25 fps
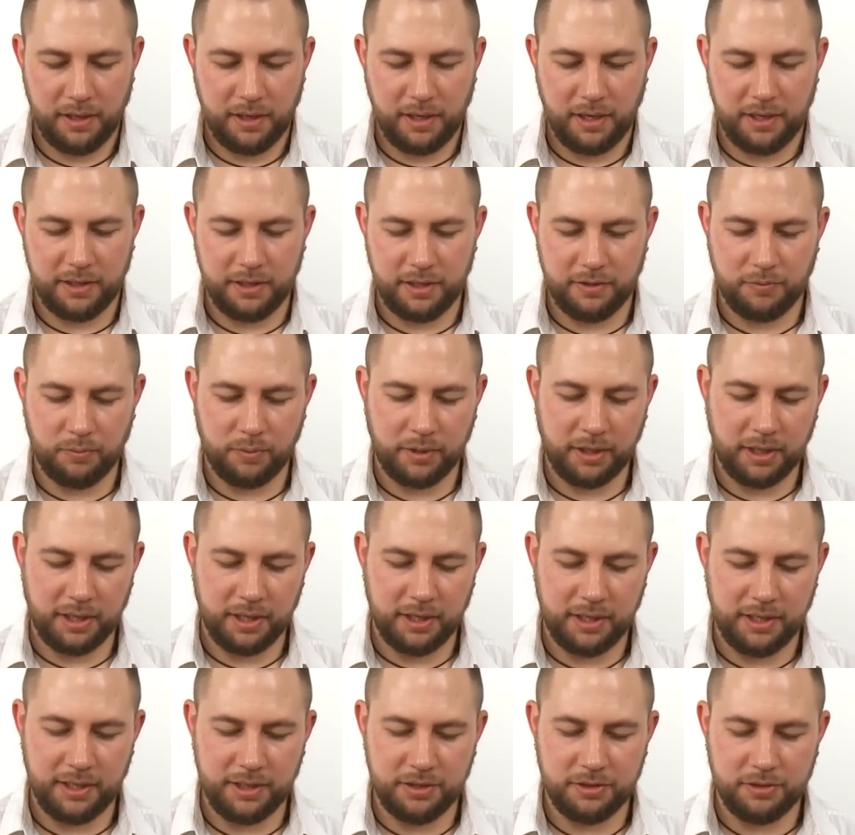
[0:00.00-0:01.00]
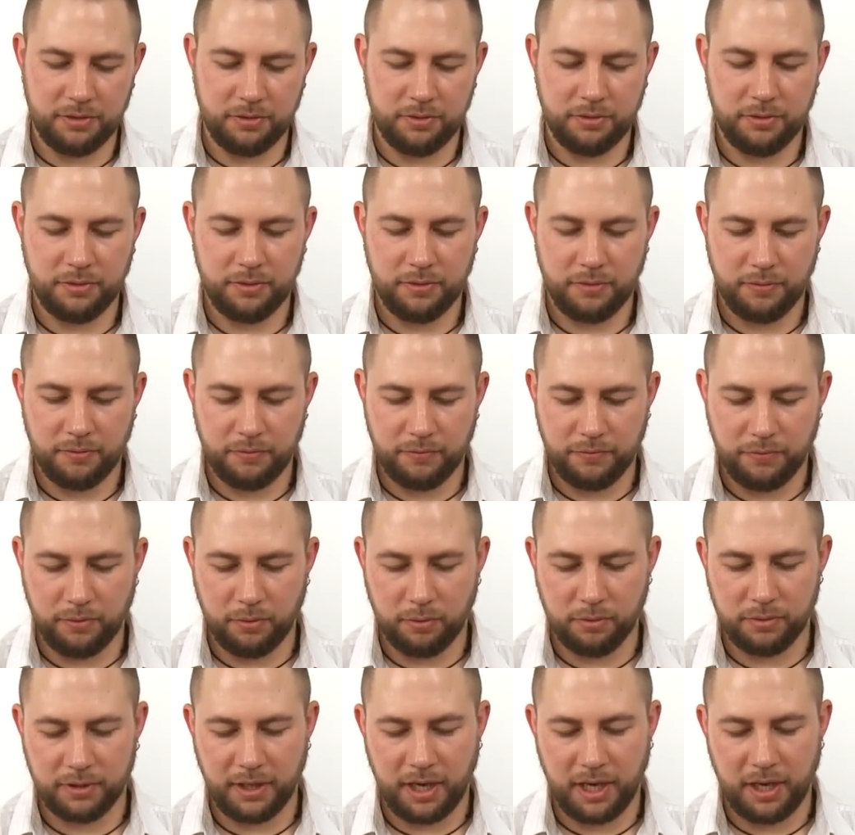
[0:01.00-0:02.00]
And this we're gonna need to
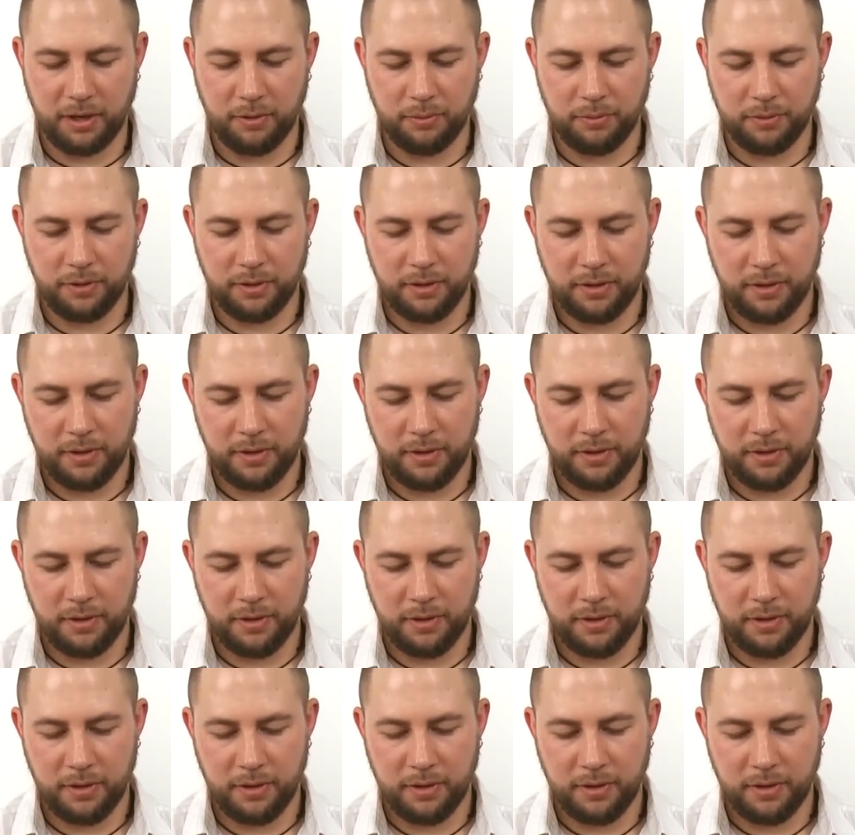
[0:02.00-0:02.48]
fold down